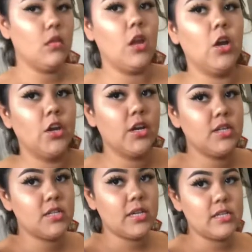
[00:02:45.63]
Now you're
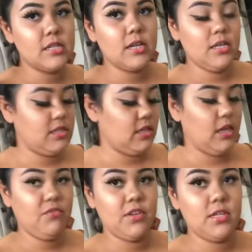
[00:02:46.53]
gonna taste it and see
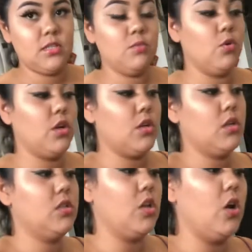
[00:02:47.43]
if it needs more
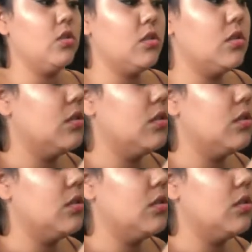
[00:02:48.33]
salt.